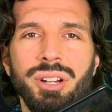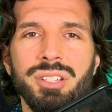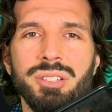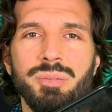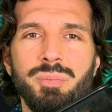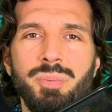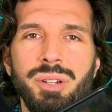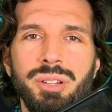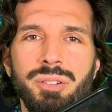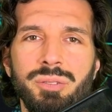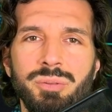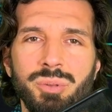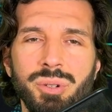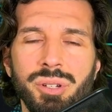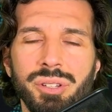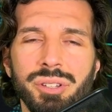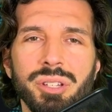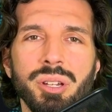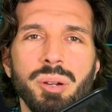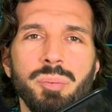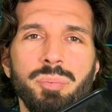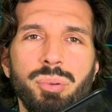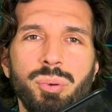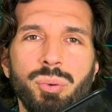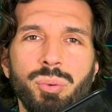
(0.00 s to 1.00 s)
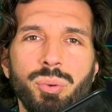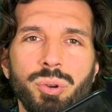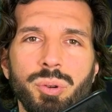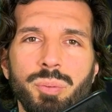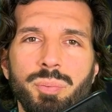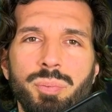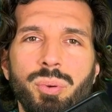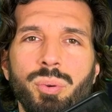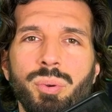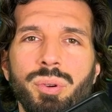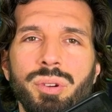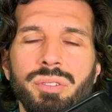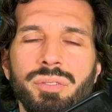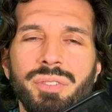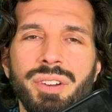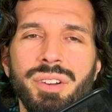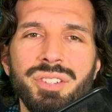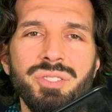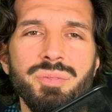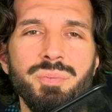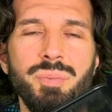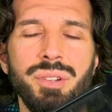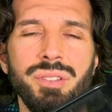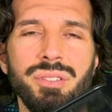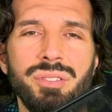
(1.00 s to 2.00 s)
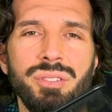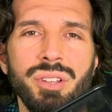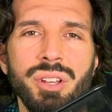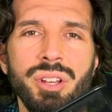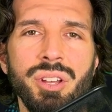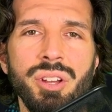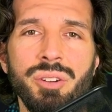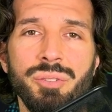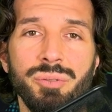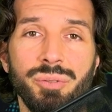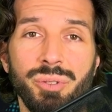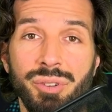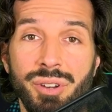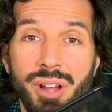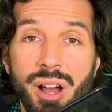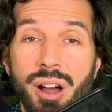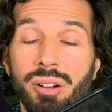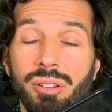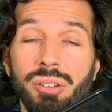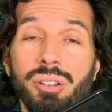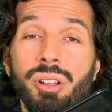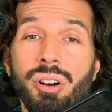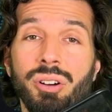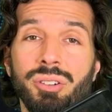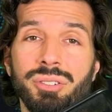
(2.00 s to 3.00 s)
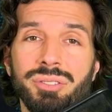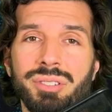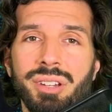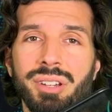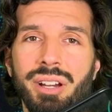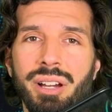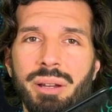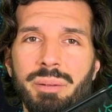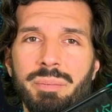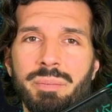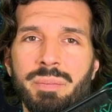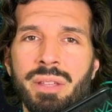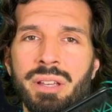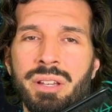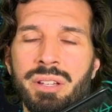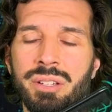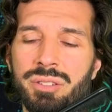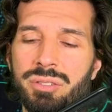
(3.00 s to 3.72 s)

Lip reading: has been really a poor investment for now a long time.